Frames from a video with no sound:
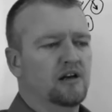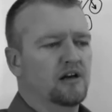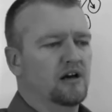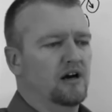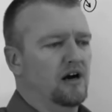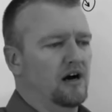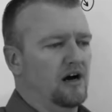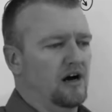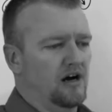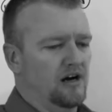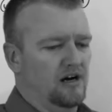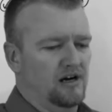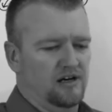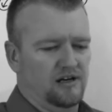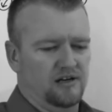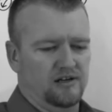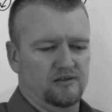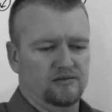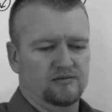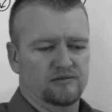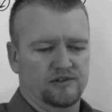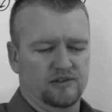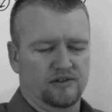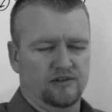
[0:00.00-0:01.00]

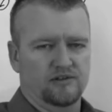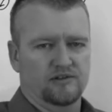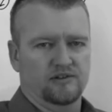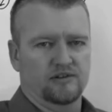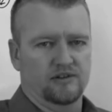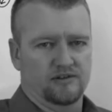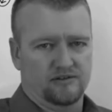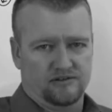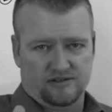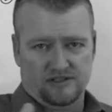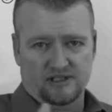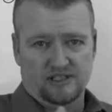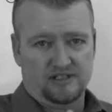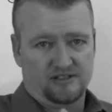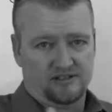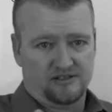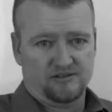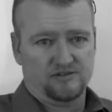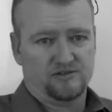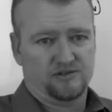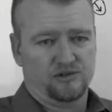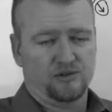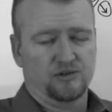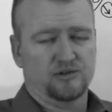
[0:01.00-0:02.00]
There's these
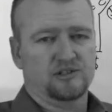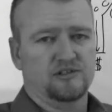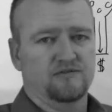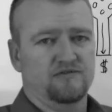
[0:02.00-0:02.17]
sorts